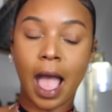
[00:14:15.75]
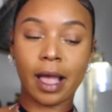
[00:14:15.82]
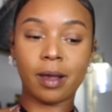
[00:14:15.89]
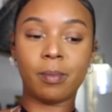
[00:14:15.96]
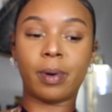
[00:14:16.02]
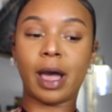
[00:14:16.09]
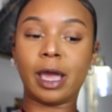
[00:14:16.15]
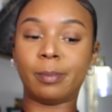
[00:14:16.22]
I
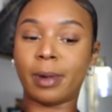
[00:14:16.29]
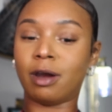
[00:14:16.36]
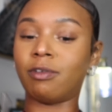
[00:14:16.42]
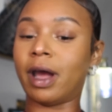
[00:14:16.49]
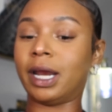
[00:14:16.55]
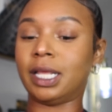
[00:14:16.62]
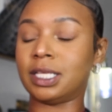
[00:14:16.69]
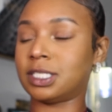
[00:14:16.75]
combined my
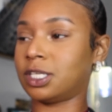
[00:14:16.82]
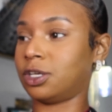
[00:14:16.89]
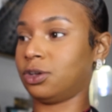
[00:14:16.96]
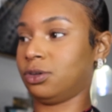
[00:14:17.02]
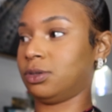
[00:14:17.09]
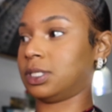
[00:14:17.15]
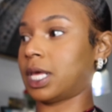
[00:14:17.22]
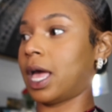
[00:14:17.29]
writing
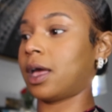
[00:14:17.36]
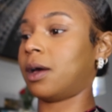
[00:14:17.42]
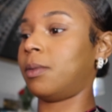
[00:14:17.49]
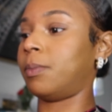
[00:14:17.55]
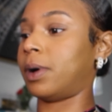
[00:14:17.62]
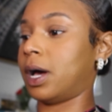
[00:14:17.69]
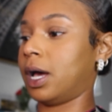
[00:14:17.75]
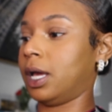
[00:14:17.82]
skills, I
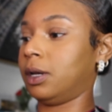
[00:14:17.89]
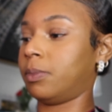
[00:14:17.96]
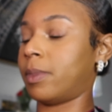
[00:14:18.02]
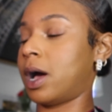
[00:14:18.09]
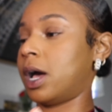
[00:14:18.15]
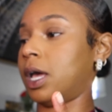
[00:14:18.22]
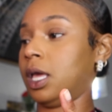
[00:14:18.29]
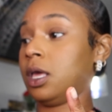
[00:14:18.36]
combined
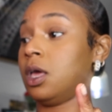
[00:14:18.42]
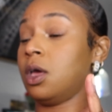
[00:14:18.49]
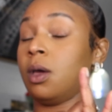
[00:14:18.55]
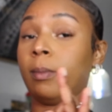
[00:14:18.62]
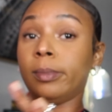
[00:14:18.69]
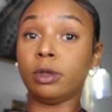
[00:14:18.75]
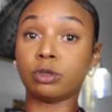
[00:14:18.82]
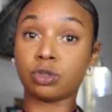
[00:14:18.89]
my
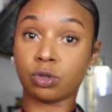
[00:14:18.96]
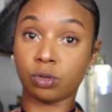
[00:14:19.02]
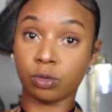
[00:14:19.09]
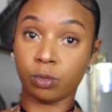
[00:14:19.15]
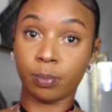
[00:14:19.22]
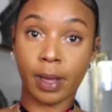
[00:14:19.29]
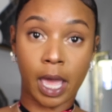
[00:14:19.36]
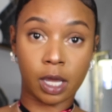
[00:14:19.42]

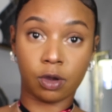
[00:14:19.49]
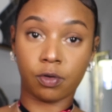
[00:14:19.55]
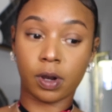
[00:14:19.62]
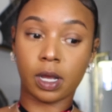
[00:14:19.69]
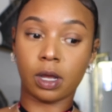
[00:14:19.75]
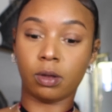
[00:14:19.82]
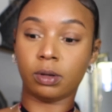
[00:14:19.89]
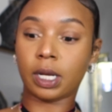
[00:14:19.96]
musical
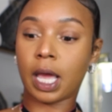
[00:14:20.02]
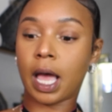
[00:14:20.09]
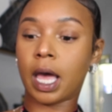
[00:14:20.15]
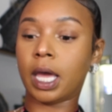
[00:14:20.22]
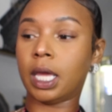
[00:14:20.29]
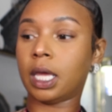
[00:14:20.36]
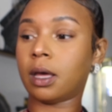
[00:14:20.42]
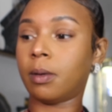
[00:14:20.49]
background,
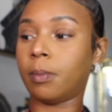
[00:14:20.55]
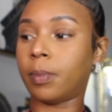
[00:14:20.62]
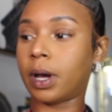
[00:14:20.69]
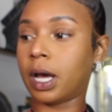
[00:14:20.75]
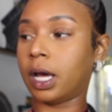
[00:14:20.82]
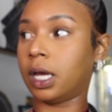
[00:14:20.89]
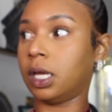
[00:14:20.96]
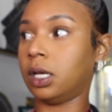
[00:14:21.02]
I
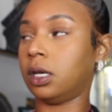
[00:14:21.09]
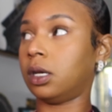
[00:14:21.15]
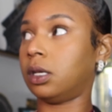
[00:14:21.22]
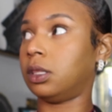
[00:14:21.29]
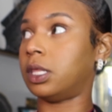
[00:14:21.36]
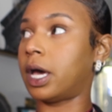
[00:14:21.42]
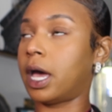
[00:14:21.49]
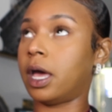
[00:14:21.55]
combined
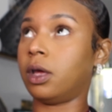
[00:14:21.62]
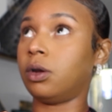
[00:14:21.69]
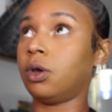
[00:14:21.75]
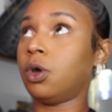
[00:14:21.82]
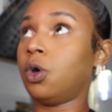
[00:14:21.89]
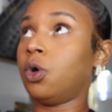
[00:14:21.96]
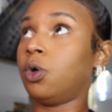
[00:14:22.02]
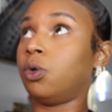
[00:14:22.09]
that
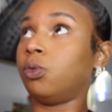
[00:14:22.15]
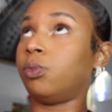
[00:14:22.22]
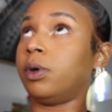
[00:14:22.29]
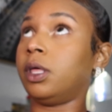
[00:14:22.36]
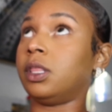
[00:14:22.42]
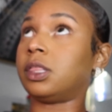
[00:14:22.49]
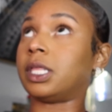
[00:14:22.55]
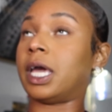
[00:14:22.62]

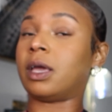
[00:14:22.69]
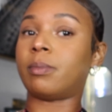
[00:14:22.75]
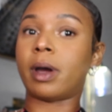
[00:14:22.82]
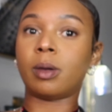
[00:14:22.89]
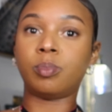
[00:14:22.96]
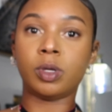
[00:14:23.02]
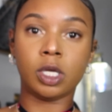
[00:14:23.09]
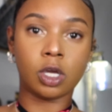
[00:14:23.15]
with like
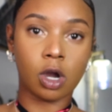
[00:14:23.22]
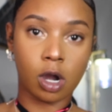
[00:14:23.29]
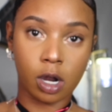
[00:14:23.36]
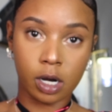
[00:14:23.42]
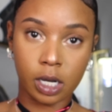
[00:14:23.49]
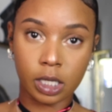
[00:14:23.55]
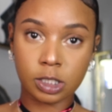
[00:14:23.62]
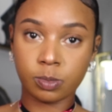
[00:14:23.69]
my
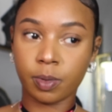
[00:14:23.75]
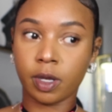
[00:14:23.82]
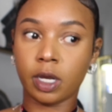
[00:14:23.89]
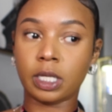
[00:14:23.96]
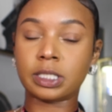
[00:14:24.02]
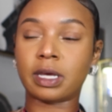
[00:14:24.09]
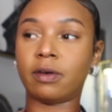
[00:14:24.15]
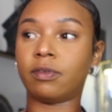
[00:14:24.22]
PR
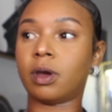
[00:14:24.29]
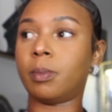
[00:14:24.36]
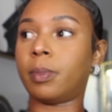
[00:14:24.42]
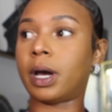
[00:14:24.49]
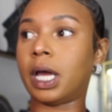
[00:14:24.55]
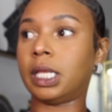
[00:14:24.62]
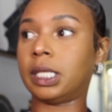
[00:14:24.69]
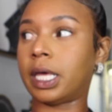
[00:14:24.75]
experience. I've
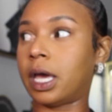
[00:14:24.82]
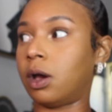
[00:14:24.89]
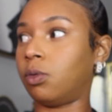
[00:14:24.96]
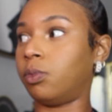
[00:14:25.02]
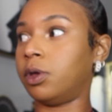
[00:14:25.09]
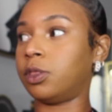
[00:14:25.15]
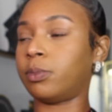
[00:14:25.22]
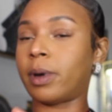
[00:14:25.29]
combined that
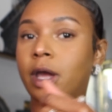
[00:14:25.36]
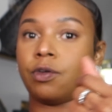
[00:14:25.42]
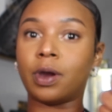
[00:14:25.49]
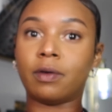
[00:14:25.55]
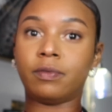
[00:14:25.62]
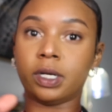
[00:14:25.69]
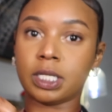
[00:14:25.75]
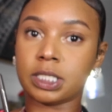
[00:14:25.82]
with my
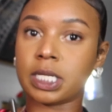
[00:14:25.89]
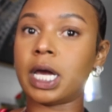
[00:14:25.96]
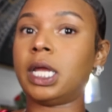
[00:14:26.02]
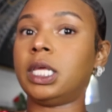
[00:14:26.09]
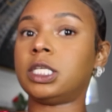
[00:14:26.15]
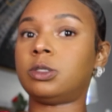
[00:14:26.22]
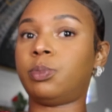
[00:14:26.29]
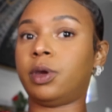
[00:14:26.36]
graphic design
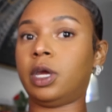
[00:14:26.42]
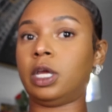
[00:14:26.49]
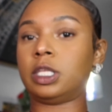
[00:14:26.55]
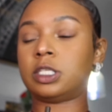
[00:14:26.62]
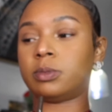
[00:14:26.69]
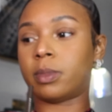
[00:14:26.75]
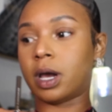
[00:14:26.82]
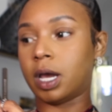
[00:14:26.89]

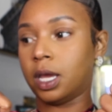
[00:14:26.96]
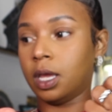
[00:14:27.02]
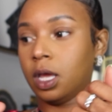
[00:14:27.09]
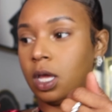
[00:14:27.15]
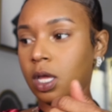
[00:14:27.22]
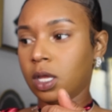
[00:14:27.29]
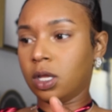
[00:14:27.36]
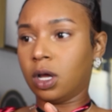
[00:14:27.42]
experience, my
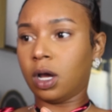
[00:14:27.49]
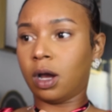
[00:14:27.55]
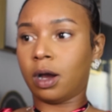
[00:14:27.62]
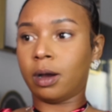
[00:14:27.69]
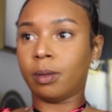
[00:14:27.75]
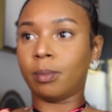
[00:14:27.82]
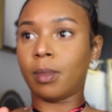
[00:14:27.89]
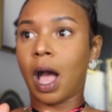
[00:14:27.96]

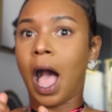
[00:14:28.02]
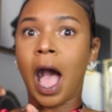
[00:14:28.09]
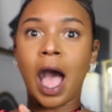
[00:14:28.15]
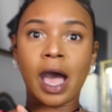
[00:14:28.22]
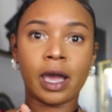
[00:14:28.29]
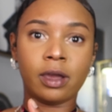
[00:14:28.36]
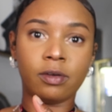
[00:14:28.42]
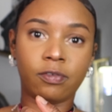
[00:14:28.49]
um,
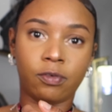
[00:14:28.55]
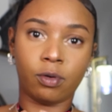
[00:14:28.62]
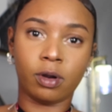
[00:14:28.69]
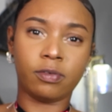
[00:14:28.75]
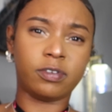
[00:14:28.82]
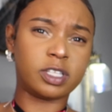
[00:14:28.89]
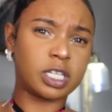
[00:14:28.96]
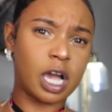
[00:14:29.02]
eye for
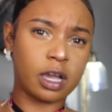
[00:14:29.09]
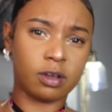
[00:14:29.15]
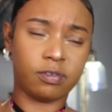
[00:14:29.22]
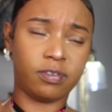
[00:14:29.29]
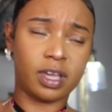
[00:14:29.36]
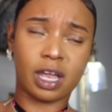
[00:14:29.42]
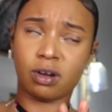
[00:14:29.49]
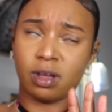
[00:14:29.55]

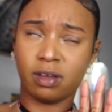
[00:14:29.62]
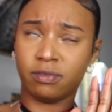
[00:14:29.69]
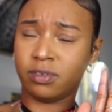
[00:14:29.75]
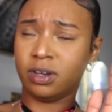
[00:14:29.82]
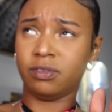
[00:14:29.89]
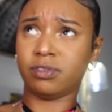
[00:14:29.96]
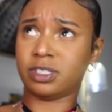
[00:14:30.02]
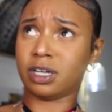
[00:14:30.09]
photography. I don't have
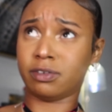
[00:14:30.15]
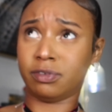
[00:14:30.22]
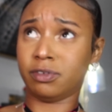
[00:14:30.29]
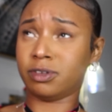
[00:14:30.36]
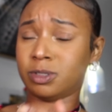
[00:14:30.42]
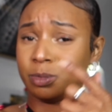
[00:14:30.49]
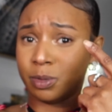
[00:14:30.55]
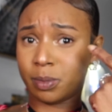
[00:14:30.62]
any
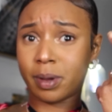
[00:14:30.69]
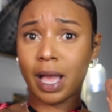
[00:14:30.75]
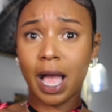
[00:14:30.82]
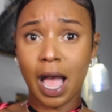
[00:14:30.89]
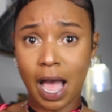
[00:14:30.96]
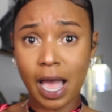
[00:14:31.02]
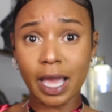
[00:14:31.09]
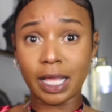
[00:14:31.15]
photography, but my
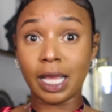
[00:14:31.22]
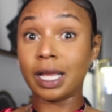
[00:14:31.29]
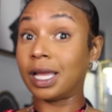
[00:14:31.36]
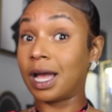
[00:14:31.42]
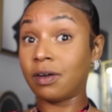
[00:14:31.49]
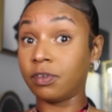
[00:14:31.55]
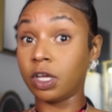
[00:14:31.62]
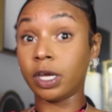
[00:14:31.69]
eye, like
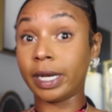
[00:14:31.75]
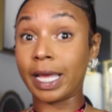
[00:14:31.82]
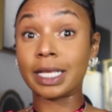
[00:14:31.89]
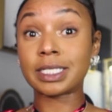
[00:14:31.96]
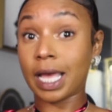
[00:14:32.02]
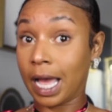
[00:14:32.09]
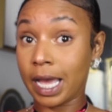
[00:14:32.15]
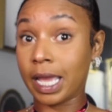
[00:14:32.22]
I have a good
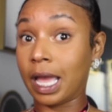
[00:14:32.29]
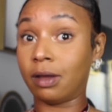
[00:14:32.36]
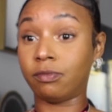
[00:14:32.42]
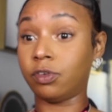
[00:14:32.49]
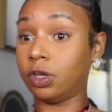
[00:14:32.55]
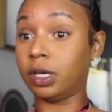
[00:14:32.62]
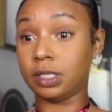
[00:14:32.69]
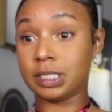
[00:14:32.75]
ass eye. I
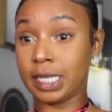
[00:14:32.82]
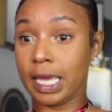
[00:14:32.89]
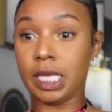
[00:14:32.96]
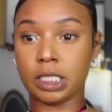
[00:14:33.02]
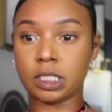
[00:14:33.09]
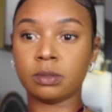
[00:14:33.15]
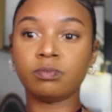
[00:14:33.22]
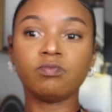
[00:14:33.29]
have good
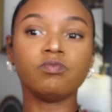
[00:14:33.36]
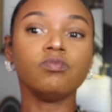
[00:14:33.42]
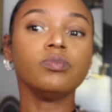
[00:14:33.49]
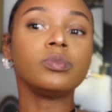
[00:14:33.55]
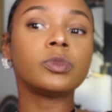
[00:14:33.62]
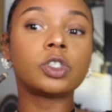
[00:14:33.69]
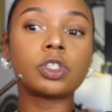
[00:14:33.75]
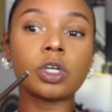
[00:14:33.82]
taste.
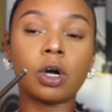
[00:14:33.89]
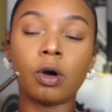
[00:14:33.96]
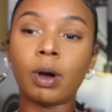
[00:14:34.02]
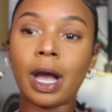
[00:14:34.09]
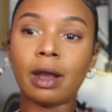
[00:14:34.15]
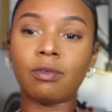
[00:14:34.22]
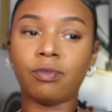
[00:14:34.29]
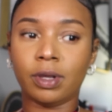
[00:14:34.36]
So
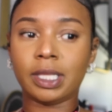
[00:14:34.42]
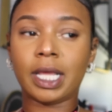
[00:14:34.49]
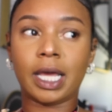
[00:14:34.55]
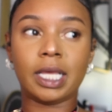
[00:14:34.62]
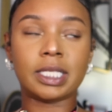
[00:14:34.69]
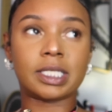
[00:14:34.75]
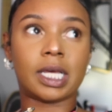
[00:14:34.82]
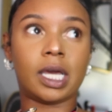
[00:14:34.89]
I
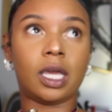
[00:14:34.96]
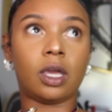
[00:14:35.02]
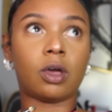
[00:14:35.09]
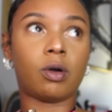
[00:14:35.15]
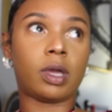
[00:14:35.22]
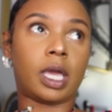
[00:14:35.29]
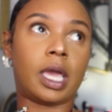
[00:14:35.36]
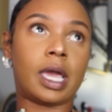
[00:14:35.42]
realized like,
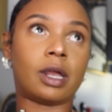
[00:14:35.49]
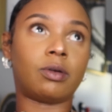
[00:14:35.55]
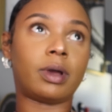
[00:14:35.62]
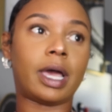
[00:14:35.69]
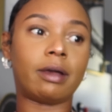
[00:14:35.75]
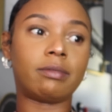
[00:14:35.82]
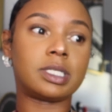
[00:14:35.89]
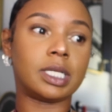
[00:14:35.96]
okay, I don't
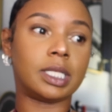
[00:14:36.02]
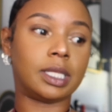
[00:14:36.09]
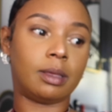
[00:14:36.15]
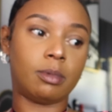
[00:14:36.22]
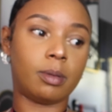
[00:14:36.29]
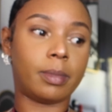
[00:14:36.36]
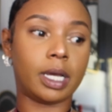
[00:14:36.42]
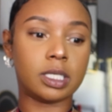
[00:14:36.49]
have to
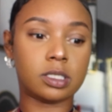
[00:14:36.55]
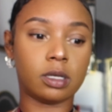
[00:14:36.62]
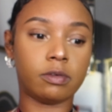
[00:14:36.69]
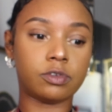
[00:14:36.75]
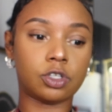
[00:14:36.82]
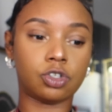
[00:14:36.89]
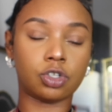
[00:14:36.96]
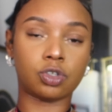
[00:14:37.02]
limit myself
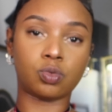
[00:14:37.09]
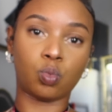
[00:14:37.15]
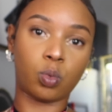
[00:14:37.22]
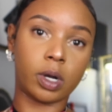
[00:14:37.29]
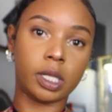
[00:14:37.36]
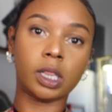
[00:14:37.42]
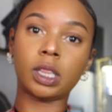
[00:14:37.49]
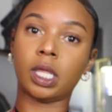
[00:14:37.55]
to just
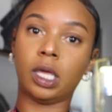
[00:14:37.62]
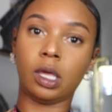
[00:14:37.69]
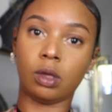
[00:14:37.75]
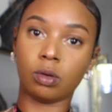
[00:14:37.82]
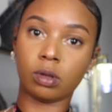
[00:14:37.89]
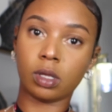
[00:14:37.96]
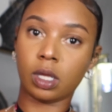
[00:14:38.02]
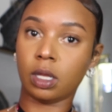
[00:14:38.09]
one
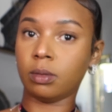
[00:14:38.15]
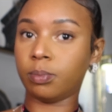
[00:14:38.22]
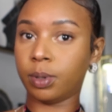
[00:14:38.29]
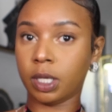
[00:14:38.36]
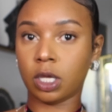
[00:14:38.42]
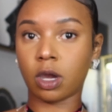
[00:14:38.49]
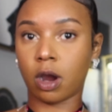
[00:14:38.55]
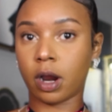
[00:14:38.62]
thing in
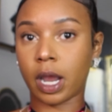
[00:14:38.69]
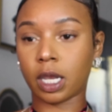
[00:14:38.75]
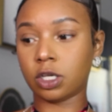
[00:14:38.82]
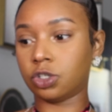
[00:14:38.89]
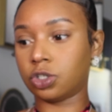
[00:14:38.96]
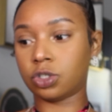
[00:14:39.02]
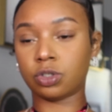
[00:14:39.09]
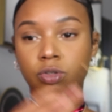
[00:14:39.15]
PR. I can
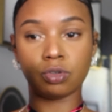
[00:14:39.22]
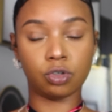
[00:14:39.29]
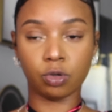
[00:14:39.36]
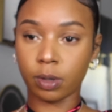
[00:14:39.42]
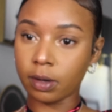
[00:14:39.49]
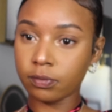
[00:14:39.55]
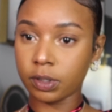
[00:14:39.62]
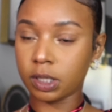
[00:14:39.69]
just do
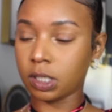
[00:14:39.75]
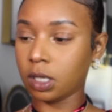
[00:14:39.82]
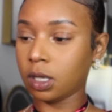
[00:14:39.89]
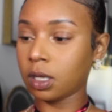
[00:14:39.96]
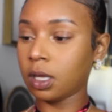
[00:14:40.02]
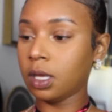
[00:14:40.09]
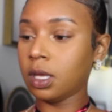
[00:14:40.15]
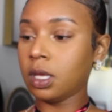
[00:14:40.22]
everything.